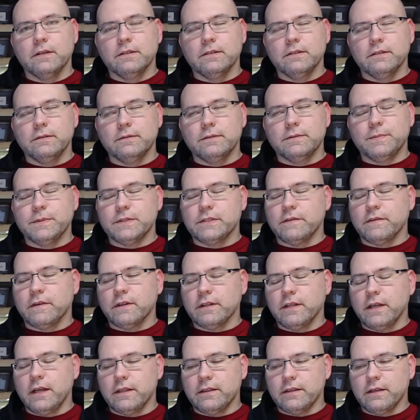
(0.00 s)

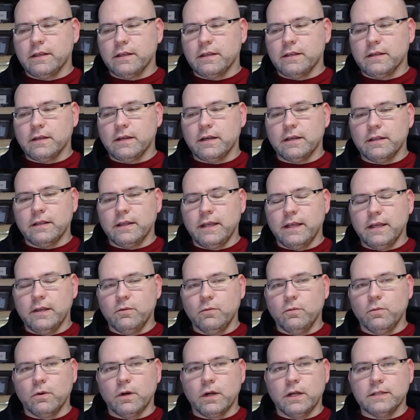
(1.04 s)
Specifically, I think the
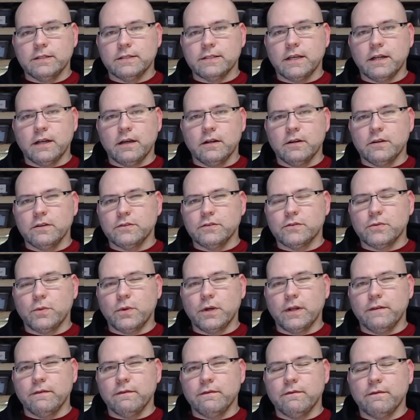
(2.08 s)
HID runs at
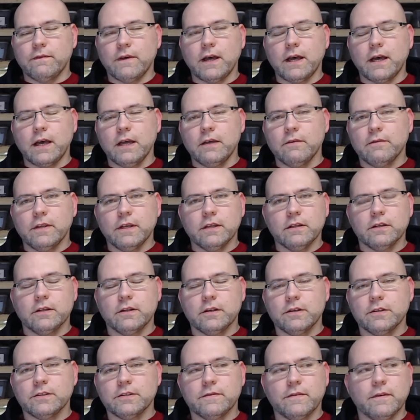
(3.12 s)
125
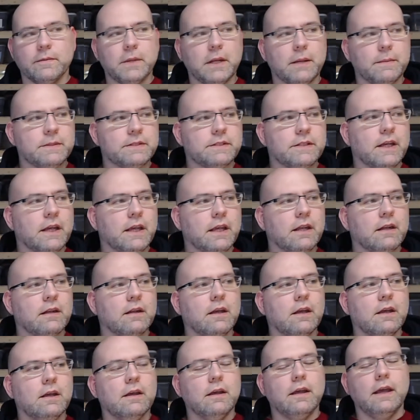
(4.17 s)
kilohertz, if I'm not mistaken,
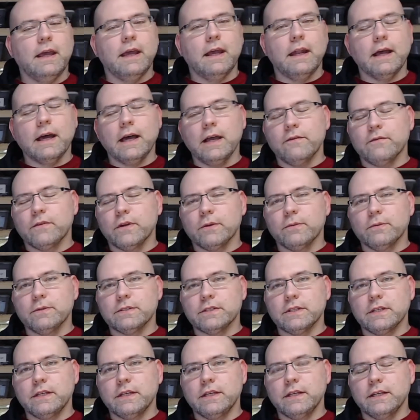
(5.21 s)
and high
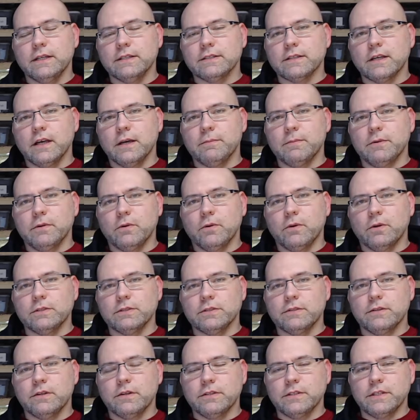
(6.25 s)
frequency is up
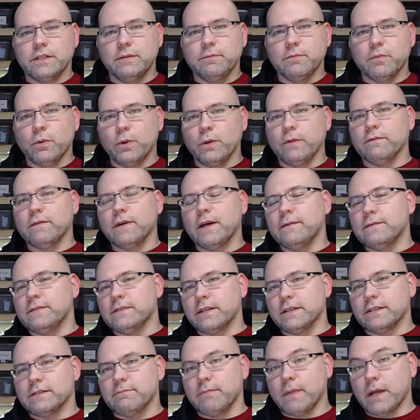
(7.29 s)
towards 13.56
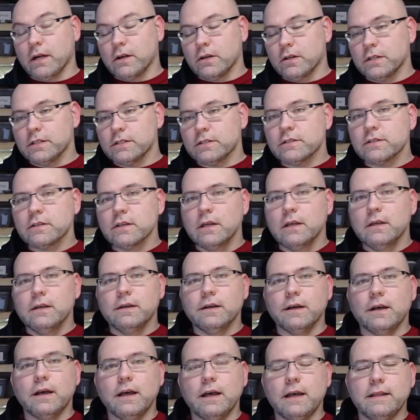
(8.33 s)
megahertz,
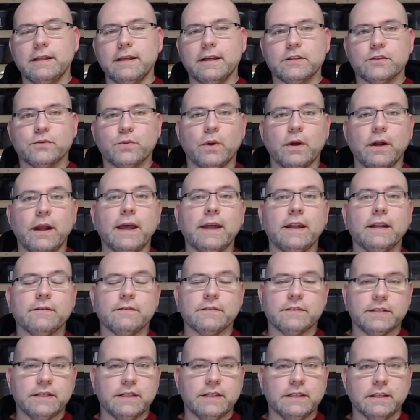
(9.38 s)
and that's where
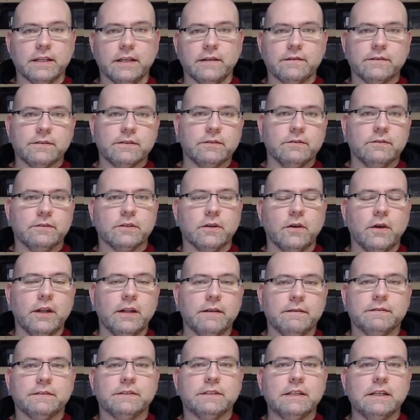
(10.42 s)
NFC lives. So
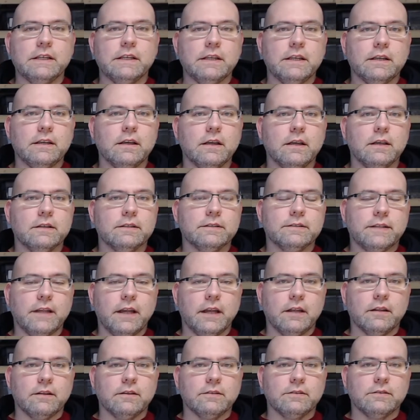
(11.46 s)
NFC
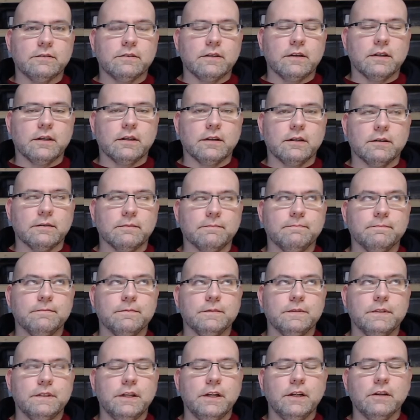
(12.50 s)
stands, or
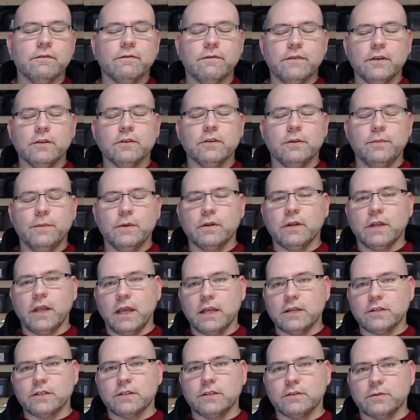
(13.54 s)
near field
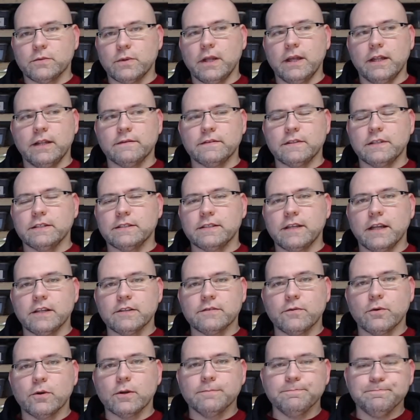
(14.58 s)
communication is what NFC stands
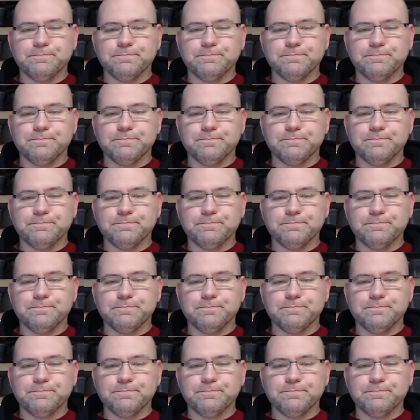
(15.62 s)
for.